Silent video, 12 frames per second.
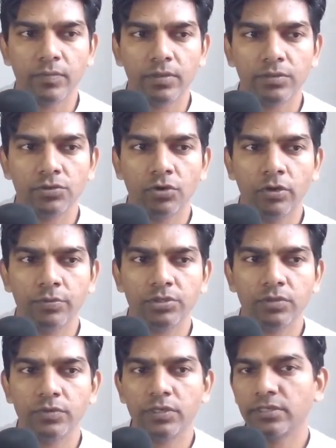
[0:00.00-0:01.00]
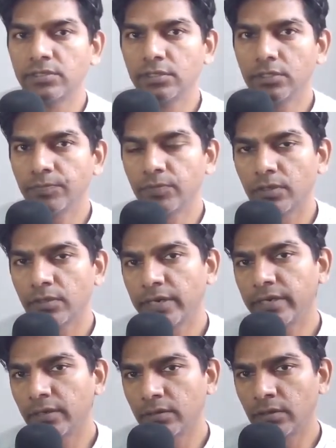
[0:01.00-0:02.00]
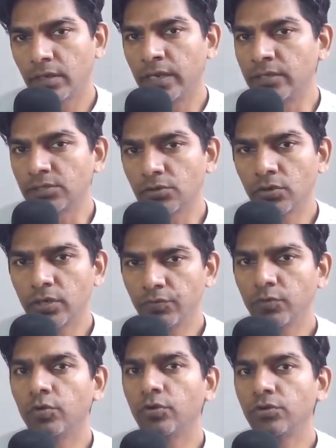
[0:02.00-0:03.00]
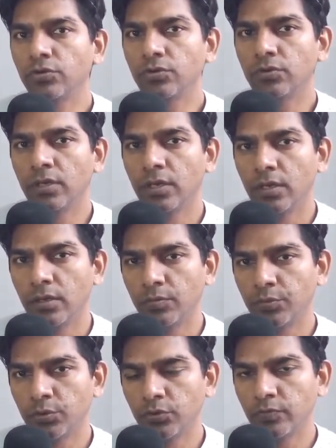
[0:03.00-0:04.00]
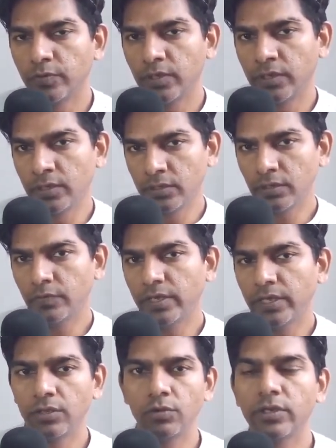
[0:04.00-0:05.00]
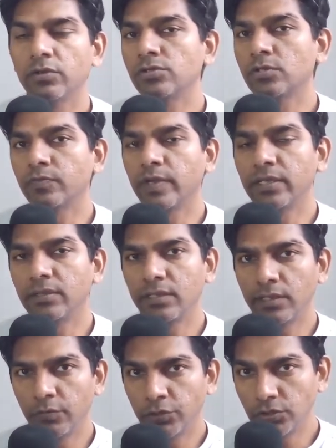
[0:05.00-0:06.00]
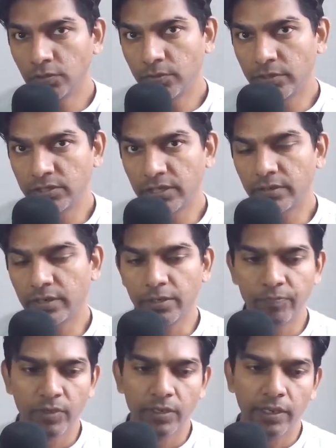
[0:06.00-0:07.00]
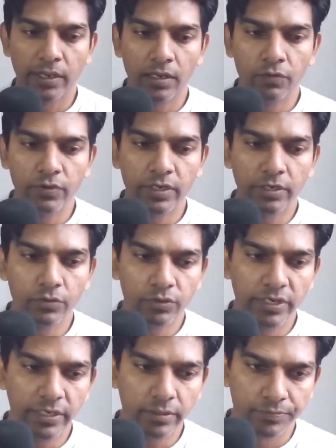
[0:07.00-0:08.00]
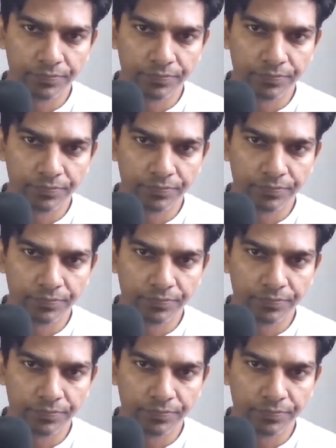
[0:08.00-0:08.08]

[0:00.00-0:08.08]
So option 1 is the right answer. Or if you want to prove in another way, you can also find the equation of trajectory. And how we can do that?